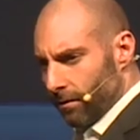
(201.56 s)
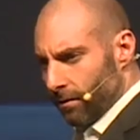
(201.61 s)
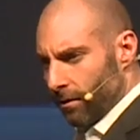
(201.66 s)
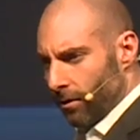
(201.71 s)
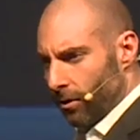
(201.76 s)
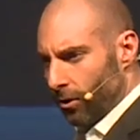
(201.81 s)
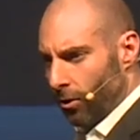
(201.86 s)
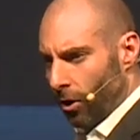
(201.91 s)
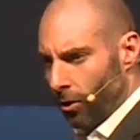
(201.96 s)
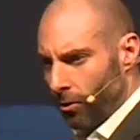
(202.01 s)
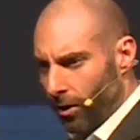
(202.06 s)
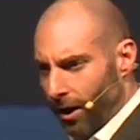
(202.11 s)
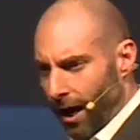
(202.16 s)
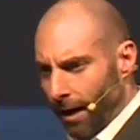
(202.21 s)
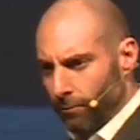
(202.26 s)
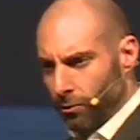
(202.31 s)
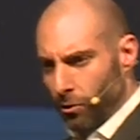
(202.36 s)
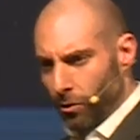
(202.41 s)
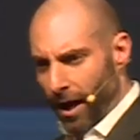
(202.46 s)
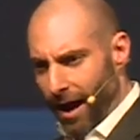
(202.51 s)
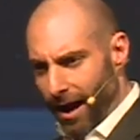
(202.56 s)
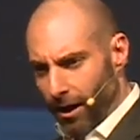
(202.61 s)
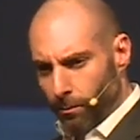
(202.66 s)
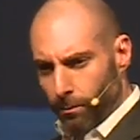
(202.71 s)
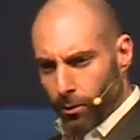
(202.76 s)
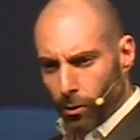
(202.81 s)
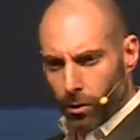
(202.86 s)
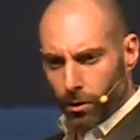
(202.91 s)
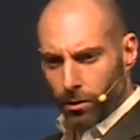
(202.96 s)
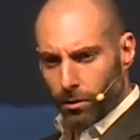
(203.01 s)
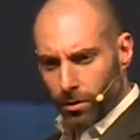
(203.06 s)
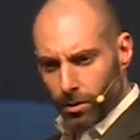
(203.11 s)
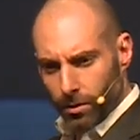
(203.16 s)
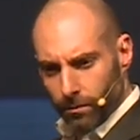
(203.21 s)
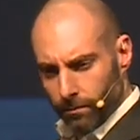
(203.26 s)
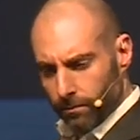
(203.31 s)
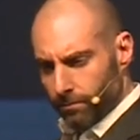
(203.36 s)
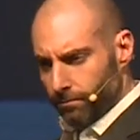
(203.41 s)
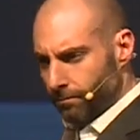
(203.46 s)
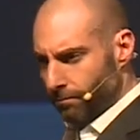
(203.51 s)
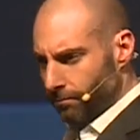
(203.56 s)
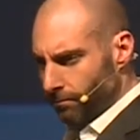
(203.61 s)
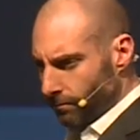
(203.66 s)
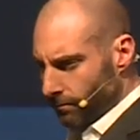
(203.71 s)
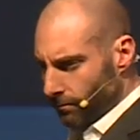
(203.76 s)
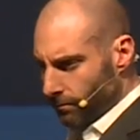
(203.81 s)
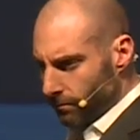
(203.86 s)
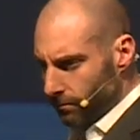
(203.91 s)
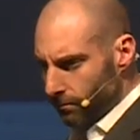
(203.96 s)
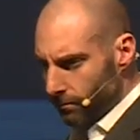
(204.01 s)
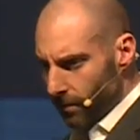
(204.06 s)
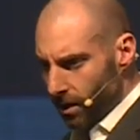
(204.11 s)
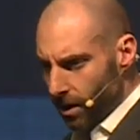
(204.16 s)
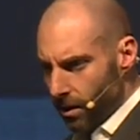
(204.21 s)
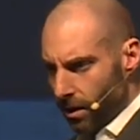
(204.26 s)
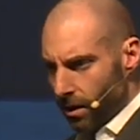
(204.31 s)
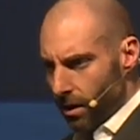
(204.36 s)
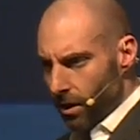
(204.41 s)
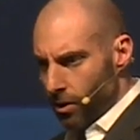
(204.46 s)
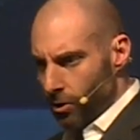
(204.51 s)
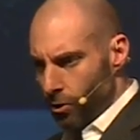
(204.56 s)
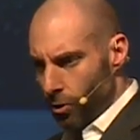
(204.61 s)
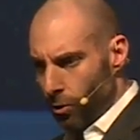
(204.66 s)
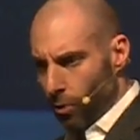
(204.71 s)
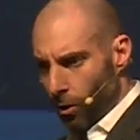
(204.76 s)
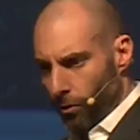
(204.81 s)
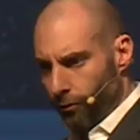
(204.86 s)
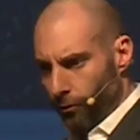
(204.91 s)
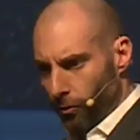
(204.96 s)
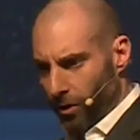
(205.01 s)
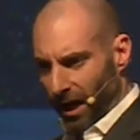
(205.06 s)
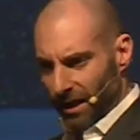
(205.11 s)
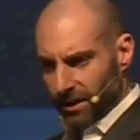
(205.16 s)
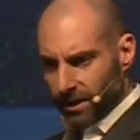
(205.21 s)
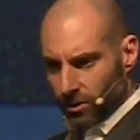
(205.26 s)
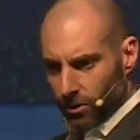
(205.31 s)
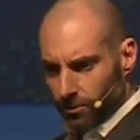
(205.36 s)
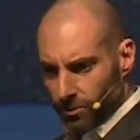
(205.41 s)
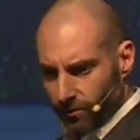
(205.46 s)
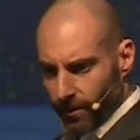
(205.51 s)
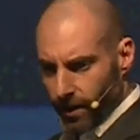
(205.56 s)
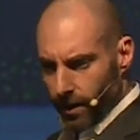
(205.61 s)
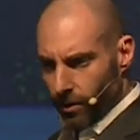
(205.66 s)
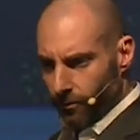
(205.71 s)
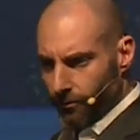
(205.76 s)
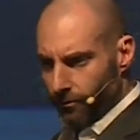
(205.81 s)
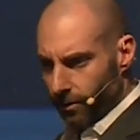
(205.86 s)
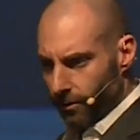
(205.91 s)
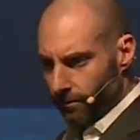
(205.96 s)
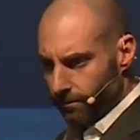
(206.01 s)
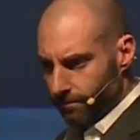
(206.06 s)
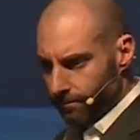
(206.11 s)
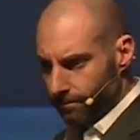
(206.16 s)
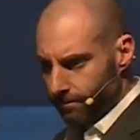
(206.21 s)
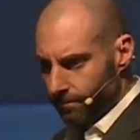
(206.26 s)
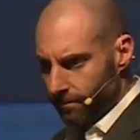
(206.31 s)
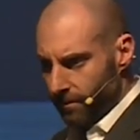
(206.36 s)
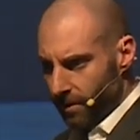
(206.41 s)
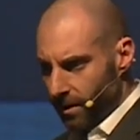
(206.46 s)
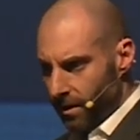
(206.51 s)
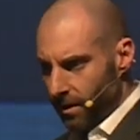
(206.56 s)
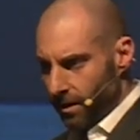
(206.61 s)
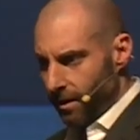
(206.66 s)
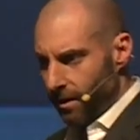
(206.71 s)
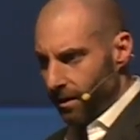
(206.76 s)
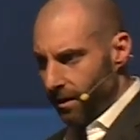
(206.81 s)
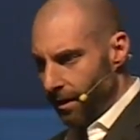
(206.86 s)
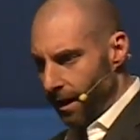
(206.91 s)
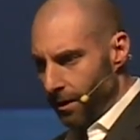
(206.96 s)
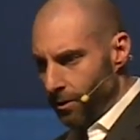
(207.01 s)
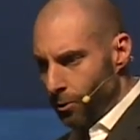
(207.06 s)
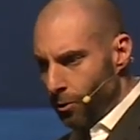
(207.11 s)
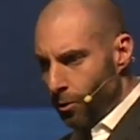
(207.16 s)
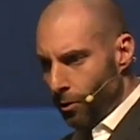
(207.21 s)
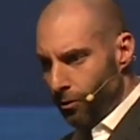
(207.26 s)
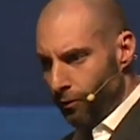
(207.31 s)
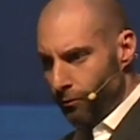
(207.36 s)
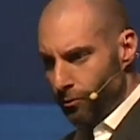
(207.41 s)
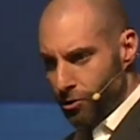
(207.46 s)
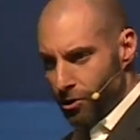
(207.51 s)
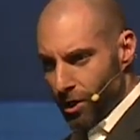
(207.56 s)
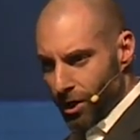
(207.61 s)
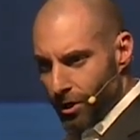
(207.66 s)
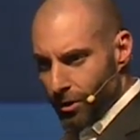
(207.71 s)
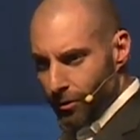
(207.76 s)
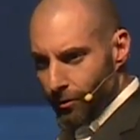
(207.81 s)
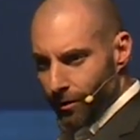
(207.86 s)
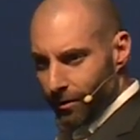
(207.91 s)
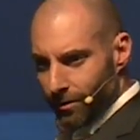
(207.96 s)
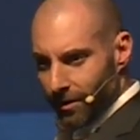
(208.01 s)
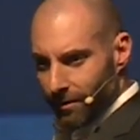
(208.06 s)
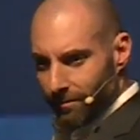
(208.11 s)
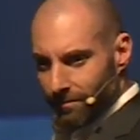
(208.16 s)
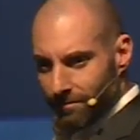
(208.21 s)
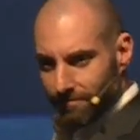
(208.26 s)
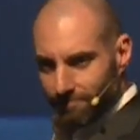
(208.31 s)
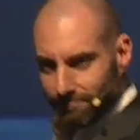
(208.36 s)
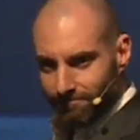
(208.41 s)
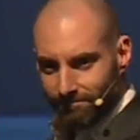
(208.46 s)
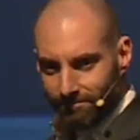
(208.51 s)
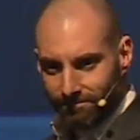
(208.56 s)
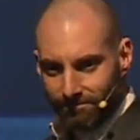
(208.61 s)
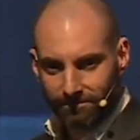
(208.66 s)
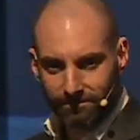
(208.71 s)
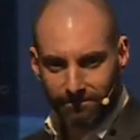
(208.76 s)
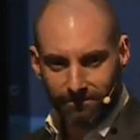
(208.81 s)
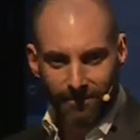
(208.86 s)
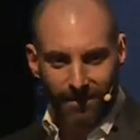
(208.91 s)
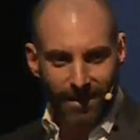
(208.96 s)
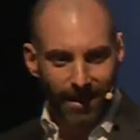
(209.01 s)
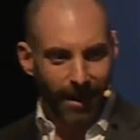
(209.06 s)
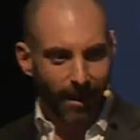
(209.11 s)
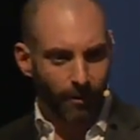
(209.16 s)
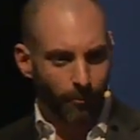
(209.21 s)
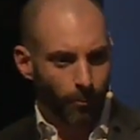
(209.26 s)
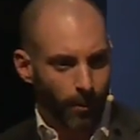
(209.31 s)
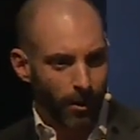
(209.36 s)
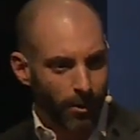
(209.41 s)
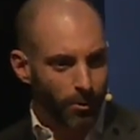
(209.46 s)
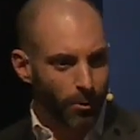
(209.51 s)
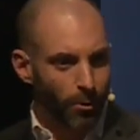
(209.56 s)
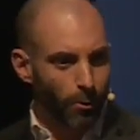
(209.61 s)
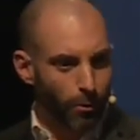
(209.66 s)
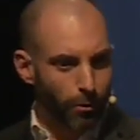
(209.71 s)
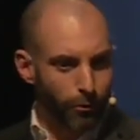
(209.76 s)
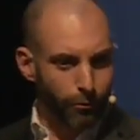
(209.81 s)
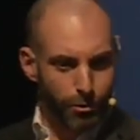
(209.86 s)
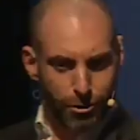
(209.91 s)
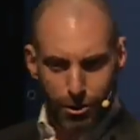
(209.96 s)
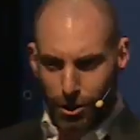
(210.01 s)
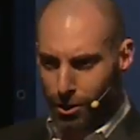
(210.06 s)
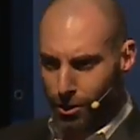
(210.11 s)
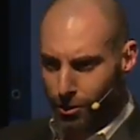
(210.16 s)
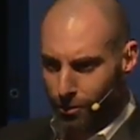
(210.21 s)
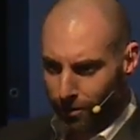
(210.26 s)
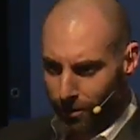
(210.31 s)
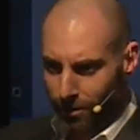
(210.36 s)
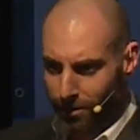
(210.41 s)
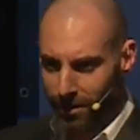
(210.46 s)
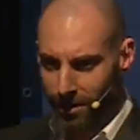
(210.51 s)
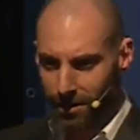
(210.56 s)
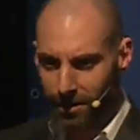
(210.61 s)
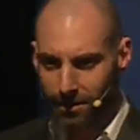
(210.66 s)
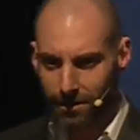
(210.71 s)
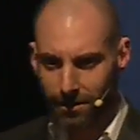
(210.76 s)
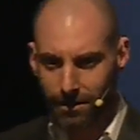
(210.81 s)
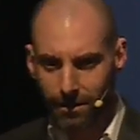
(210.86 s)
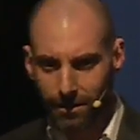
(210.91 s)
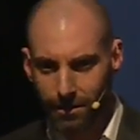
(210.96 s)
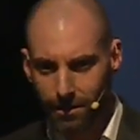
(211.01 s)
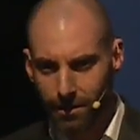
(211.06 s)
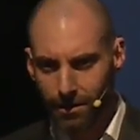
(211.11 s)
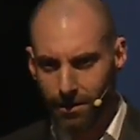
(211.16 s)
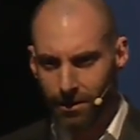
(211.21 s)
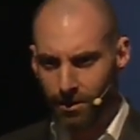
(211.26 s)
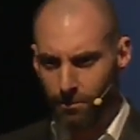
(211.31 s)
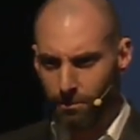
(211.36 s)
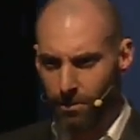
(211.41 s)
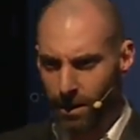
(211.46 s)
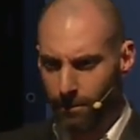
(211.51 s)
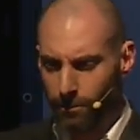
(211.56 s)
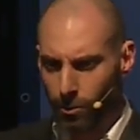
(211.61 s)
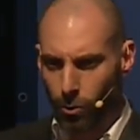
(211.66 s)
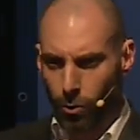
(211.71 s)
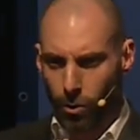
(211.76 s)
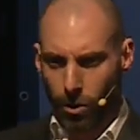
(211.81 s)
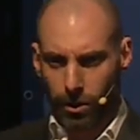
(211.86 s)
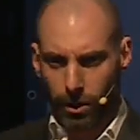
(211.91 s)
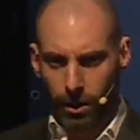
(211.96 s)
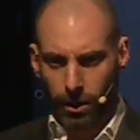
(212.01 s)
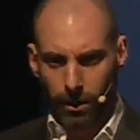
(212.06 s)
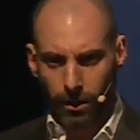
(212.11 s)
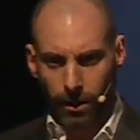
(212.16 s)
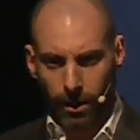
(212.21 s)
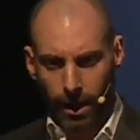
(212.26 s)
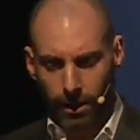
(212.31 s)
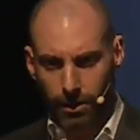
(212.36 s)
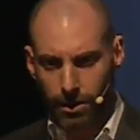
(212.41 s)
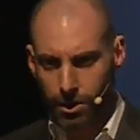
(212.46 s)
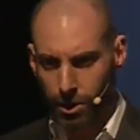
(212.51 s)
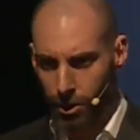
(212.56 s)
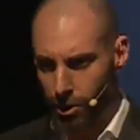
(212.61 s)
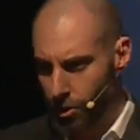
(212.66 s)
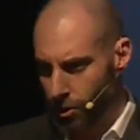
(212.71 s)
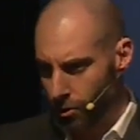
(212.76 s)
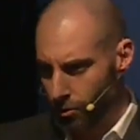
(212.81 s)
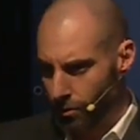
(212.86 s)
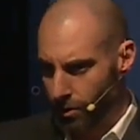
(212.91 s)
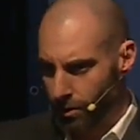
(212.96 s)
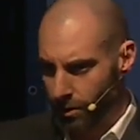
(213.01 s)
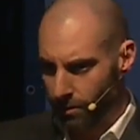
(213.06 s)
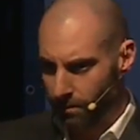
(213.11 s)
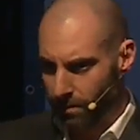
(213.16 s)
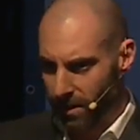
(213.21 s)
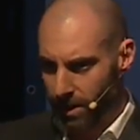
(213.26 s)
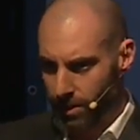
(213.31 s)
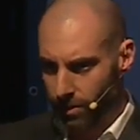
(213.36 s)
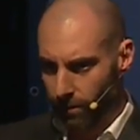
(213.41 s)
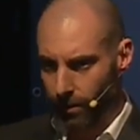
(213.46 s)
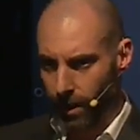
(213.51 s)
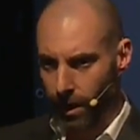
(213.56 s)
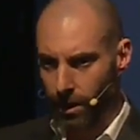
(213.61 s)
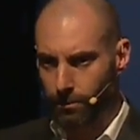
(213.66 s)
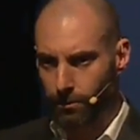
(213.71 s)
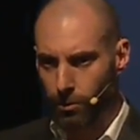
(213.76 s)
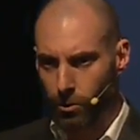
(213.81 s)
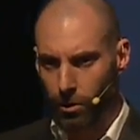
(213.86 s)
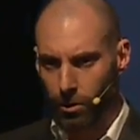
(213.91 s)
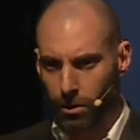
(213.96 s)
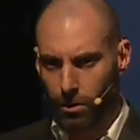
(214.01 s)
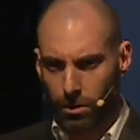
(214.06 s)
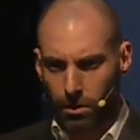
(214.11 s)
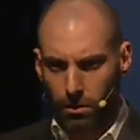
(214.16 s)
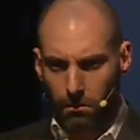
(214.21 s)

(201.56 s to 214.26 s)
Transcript: you know, you come to the airport, you go through customs very often, then you go through security. And when you go through security, the people working in that security piece of the airport,